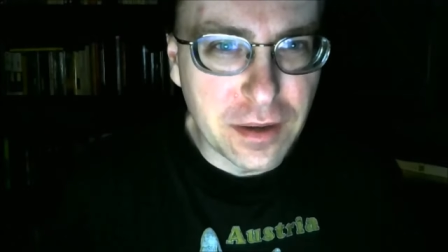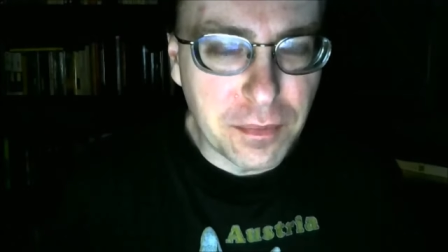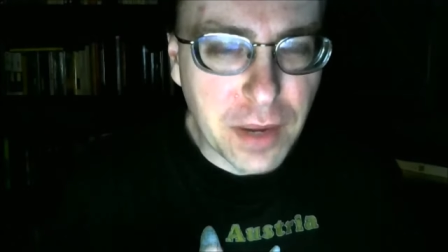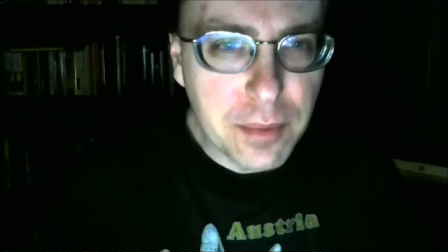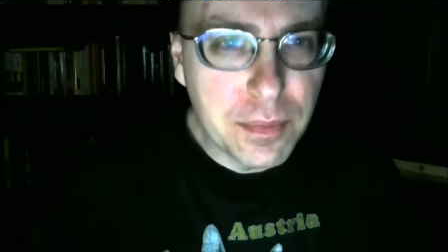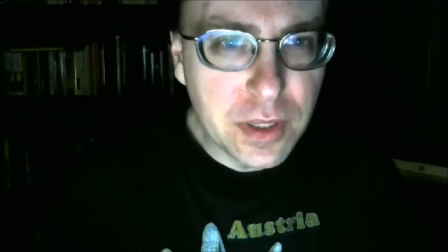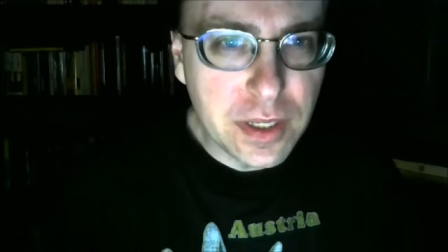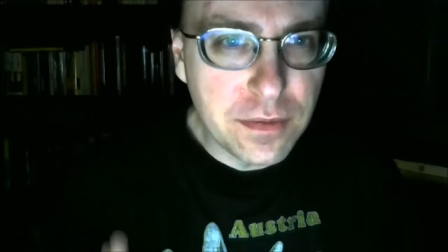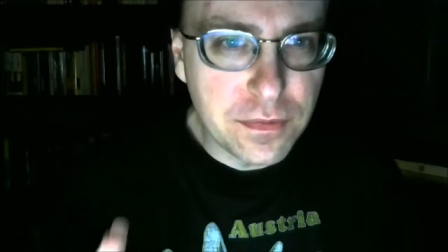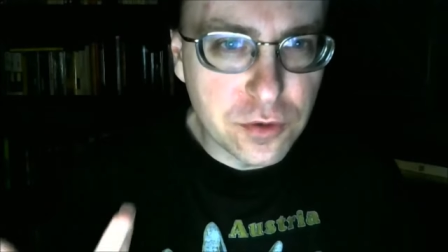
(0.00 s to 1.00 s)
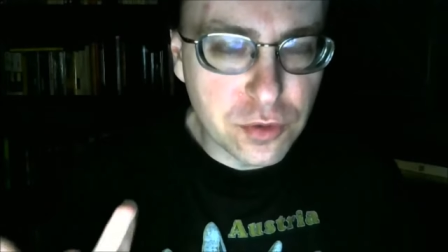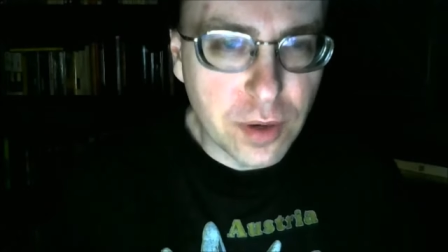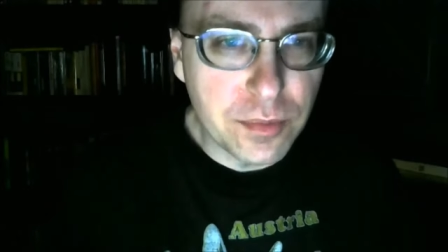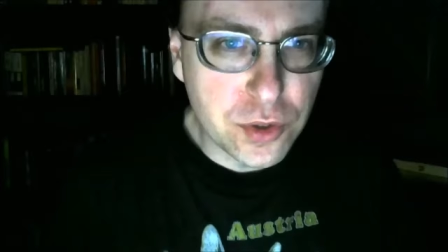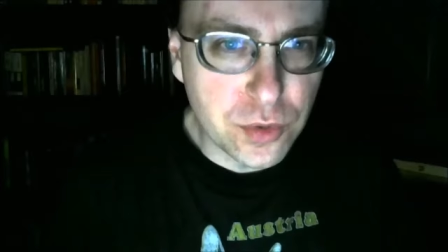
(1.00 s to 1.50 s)
my belief
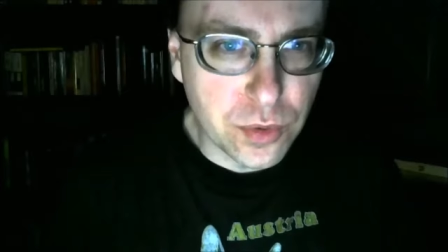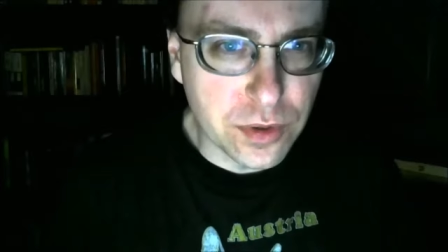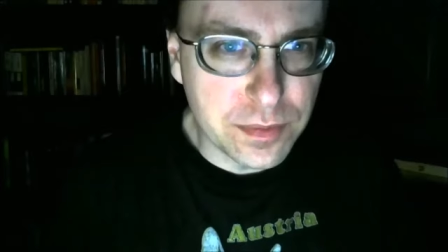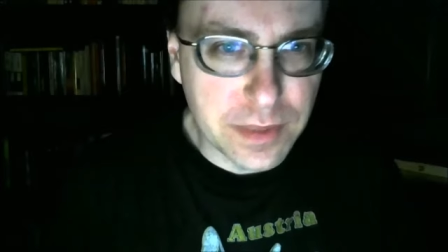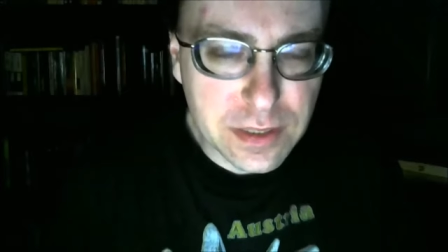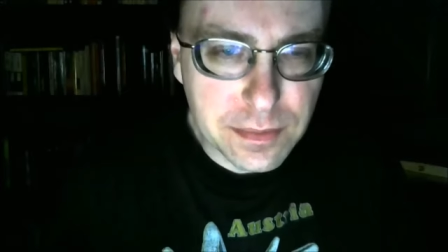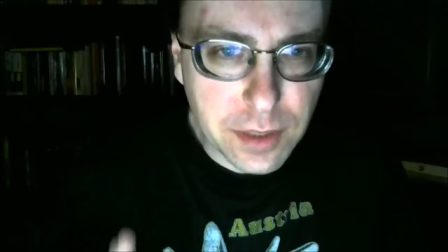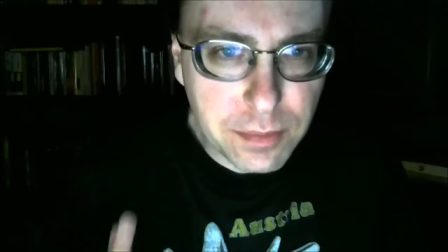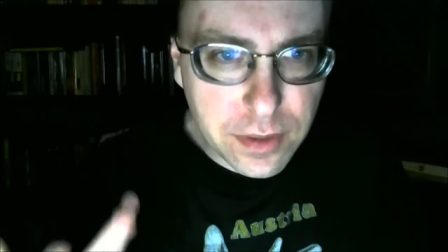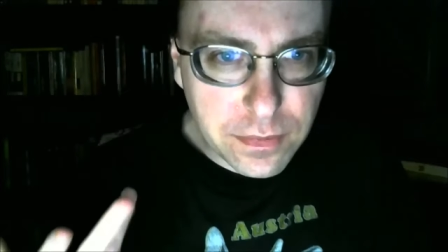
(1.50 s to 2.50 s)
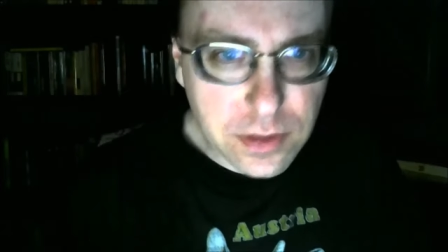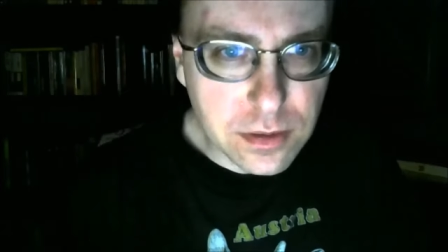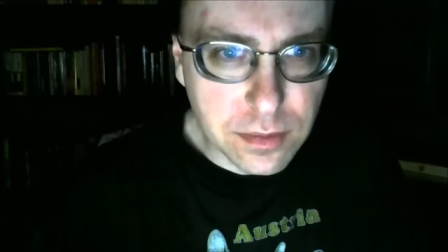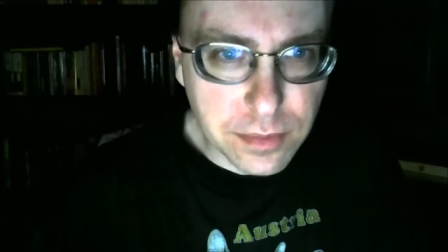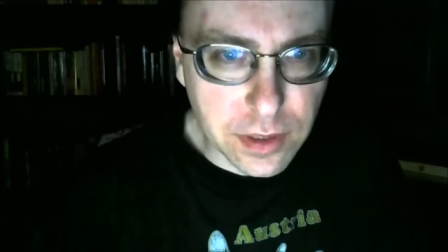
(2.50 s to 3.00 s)
trumps yours because my belief
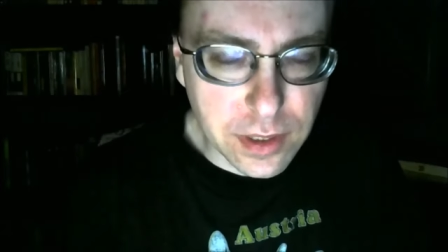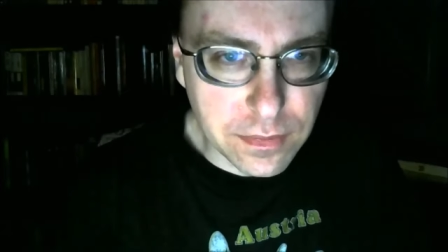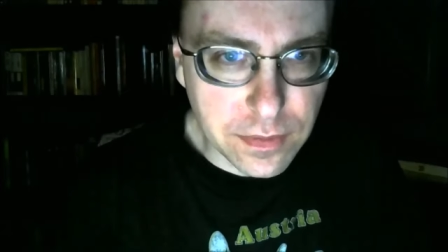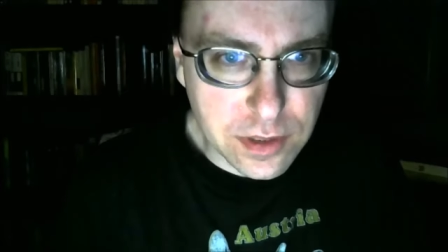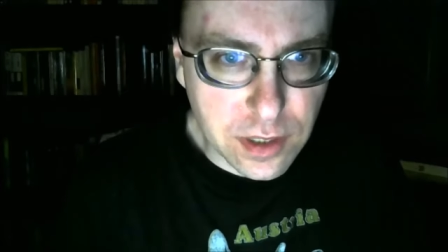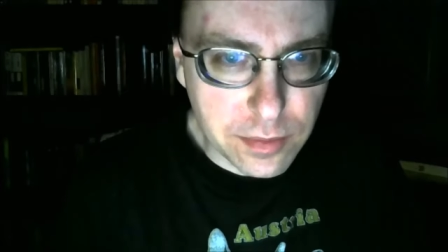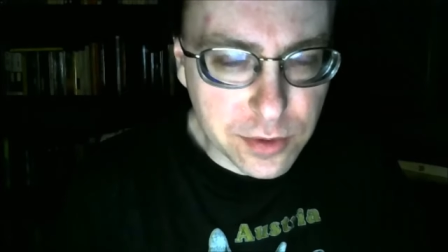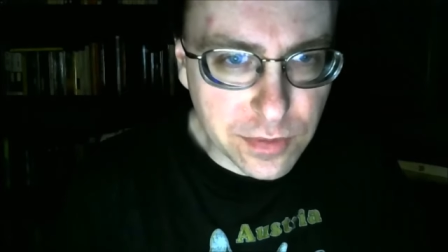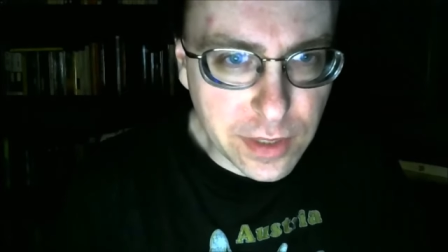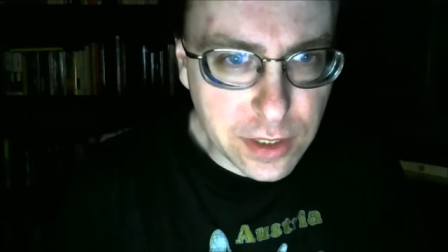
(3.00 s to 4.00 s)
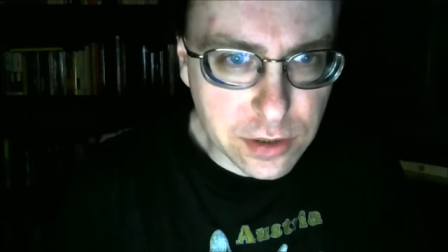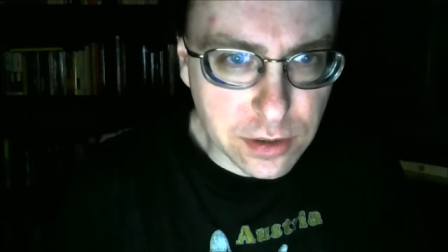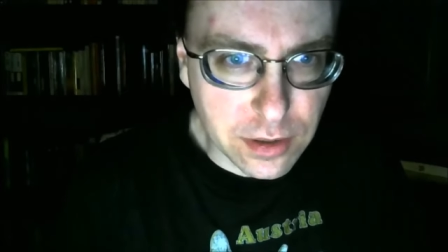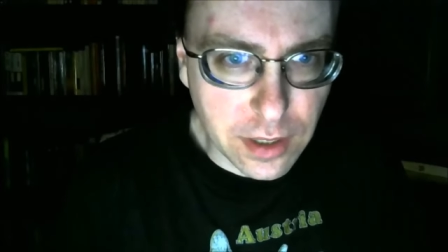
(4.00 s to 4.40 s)
isn't a belief, it's an observation.